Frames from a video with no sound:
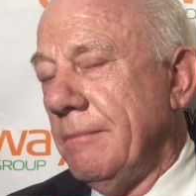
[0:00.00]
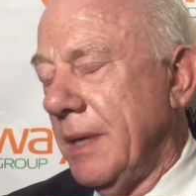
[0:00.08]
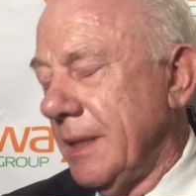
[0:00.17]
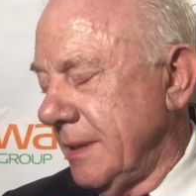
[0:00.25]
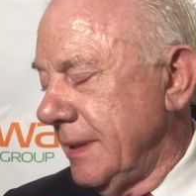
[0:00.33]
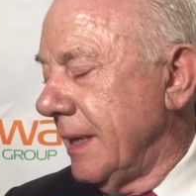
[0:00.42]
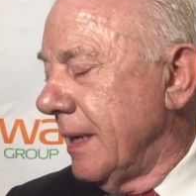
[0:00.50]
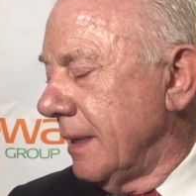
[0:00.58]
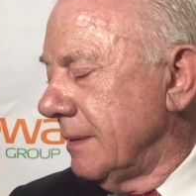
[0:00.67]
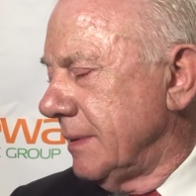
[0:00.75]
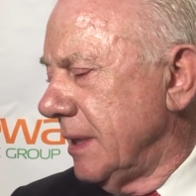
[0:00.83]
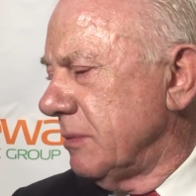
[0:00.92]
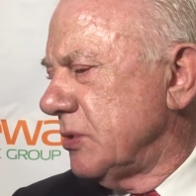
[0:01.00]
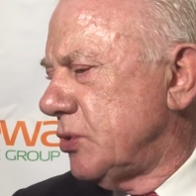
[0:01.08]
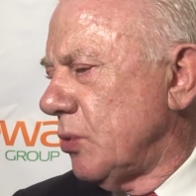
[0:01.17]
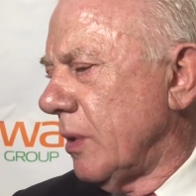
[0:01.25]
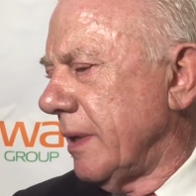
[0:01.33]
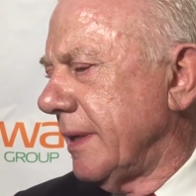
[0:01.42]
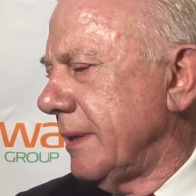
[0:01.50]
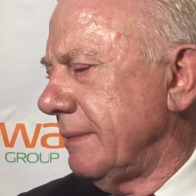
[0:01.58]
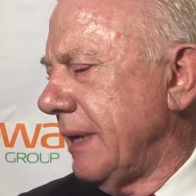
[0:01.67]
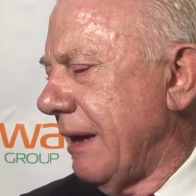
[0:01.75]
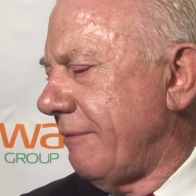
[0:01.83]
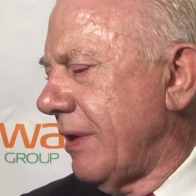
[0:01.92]
But yeah, it was shortly
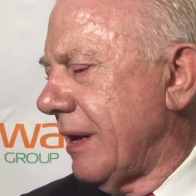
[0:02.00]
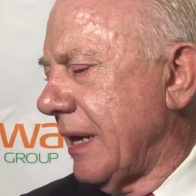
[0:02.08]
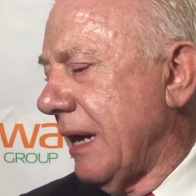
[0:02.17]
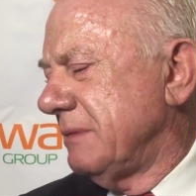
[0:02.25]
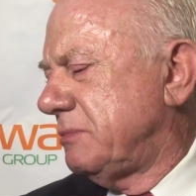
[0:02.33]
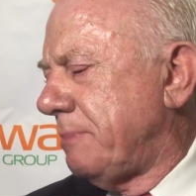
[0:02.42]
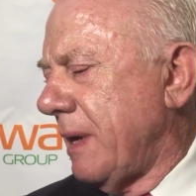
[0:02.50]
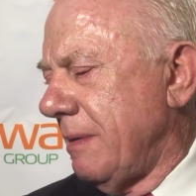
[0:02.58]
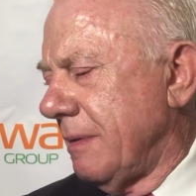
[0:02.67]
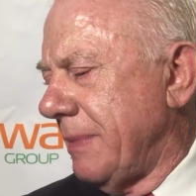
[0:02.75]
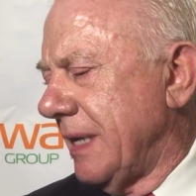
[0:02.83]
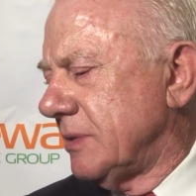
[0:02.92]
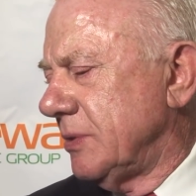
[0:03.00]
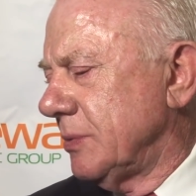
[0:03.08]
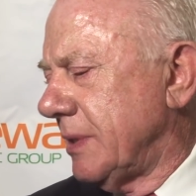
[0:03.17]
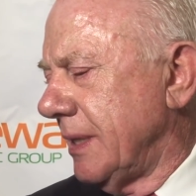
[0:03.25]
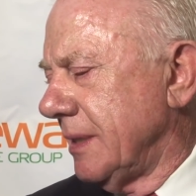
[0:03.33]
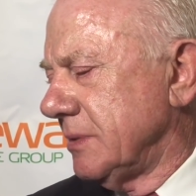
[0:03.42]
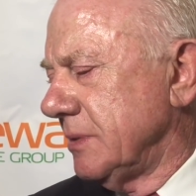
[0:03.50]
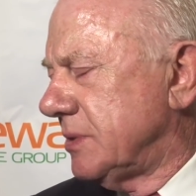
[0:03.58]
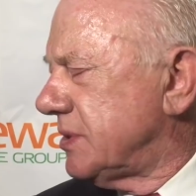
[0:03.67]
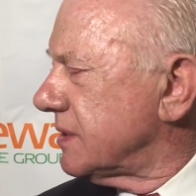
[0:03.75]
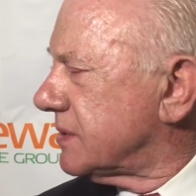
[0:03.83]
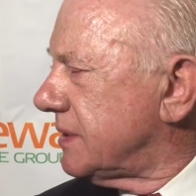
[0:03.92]
after I got. That's probably about
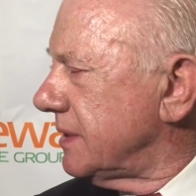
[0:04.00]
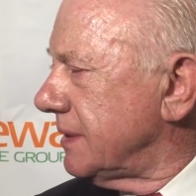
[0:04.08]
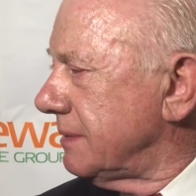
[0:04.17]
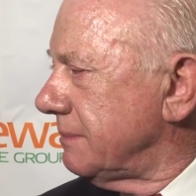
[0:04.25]
2016.